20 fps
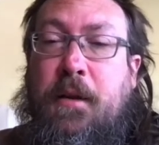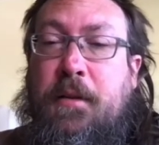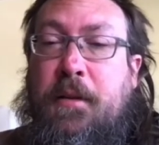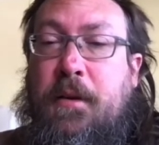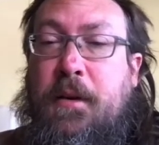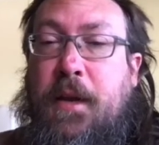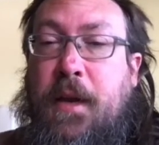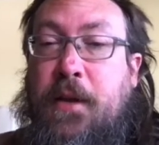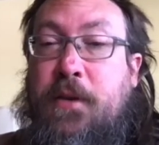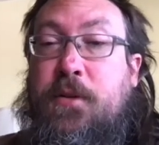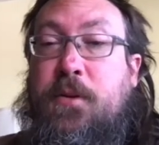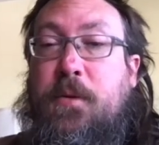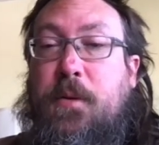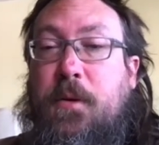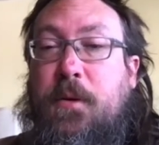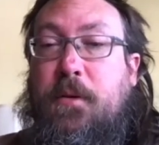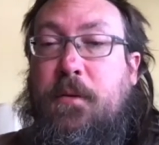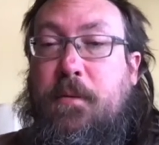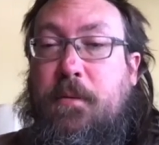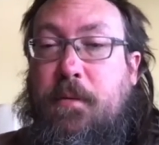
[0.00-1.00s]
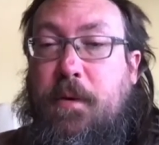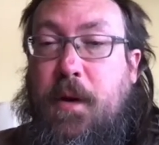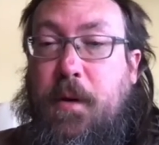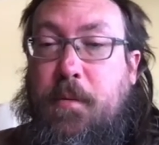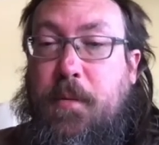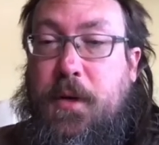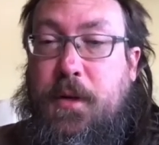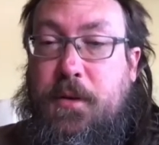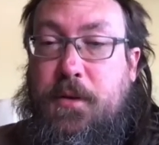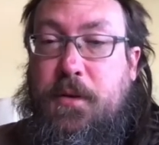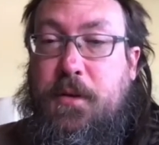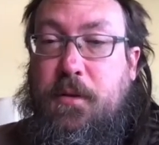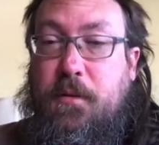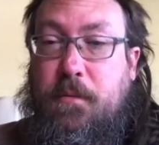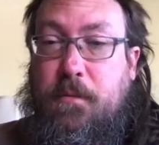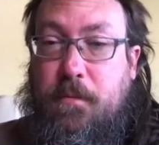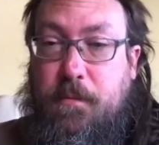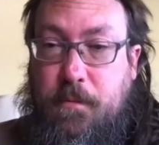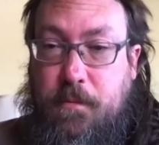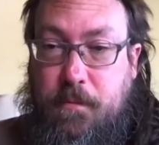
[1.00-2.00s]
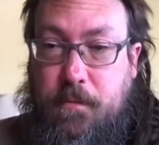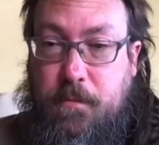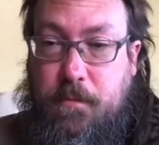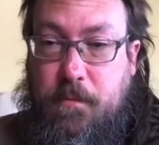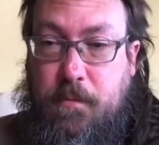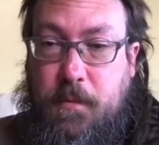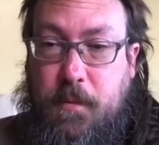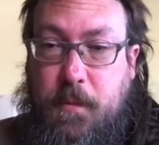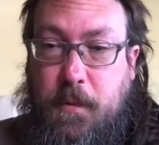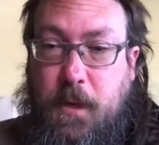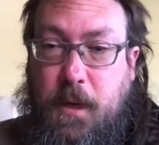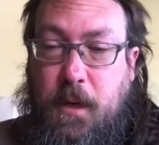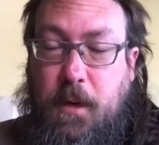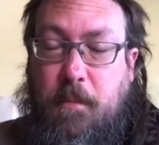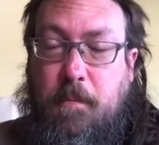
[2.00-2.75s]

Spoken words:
the natural numbers. Okay.